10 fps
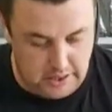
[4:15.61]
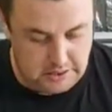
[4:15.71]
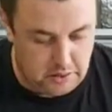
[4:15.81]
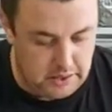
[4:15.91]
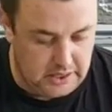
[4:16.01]

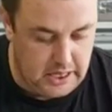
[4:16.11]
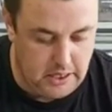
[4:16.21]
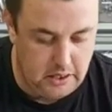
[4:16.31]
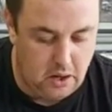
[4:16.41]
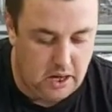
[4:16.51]
So in the kit
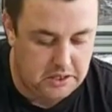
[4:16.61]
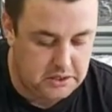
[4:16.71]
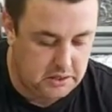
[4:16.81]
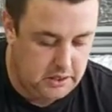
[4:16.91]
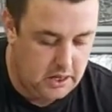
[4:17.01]
you don't
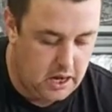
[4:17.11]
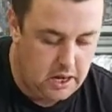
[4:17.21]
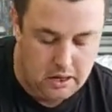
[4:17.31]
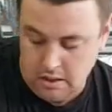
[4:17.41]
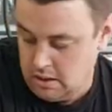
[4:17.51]
actually you
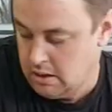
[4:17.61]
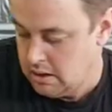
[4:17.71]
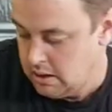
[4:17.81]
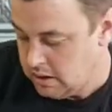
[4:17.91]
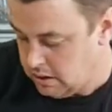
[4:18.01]

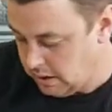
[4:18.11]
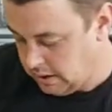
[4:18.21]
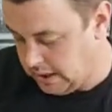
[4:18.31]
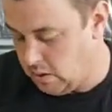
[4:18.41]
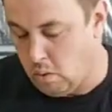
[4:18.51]

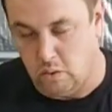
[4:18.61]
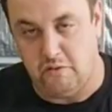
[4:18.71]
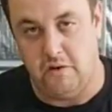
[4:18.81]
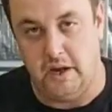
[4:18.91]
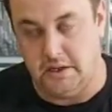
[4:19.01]
don't get all the
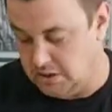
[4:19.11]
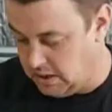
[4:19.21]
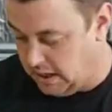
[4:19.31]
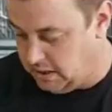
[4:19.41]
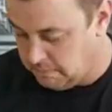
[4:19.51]
fittings you
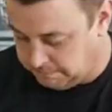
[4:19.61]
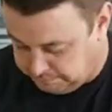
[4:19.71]
need,